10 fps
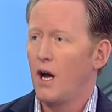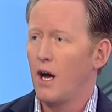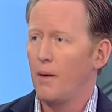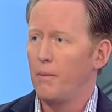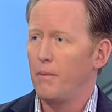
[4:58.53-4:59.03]

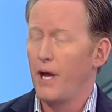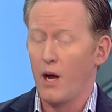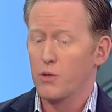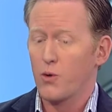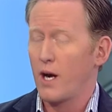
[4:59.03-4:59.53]
Um, yeah,
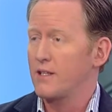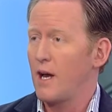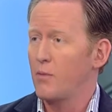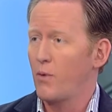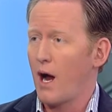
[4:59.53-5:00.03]
it was quite a
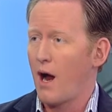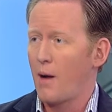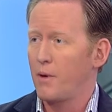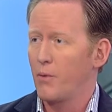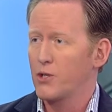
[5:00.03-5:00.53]
time. But
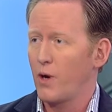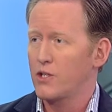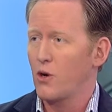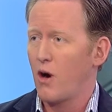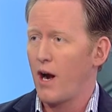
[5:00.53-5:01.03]
I, I, mean, we
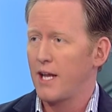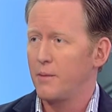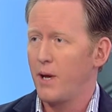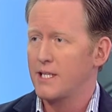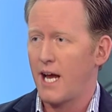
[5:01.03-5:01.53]
trained so hard, had
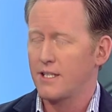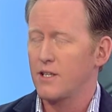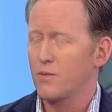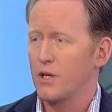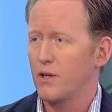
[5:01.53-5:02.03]
the best
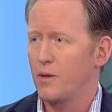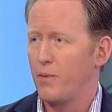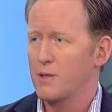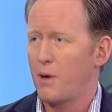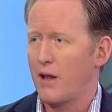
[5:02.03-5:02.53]
assets we could, the
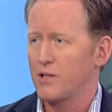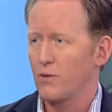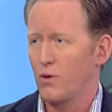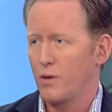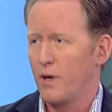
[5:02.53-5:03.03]
best pilots in
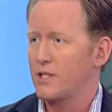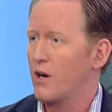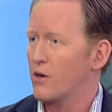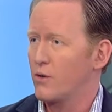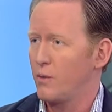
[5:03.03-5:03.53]
the world, the best
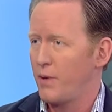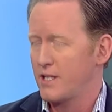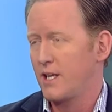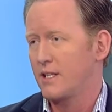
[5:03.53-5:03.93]
air crew, the best